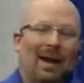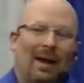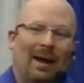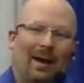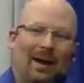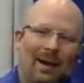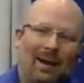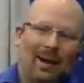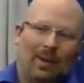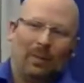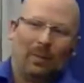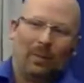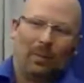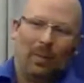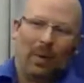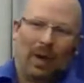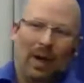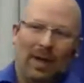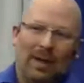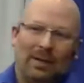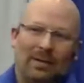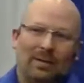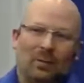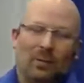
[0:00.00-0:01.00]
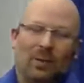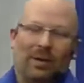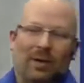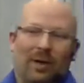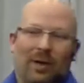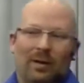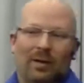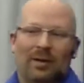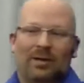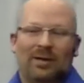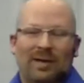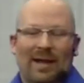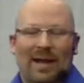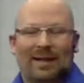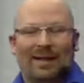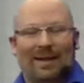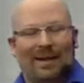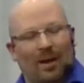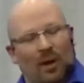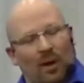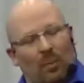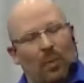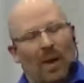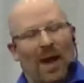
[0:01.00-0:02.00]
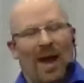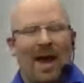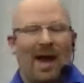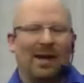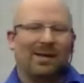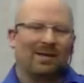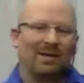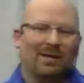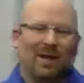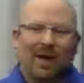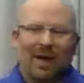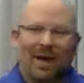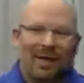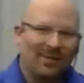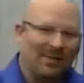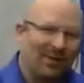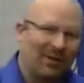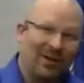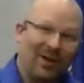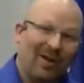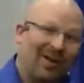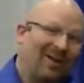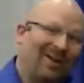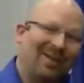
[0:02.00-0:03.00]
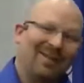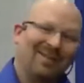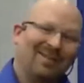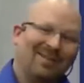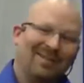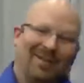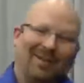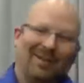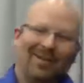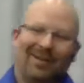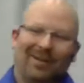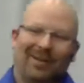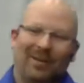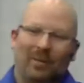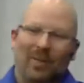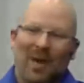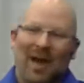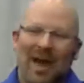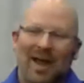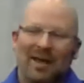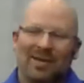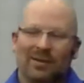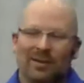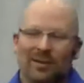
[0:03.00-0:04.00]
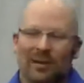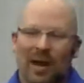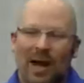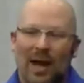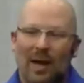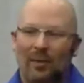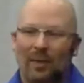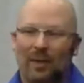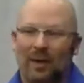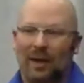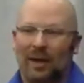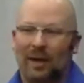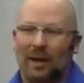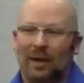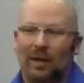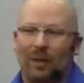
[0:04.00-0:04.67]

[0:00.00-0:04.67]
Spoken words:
But when you understand that our past lives are not necessarily in the past, they're happening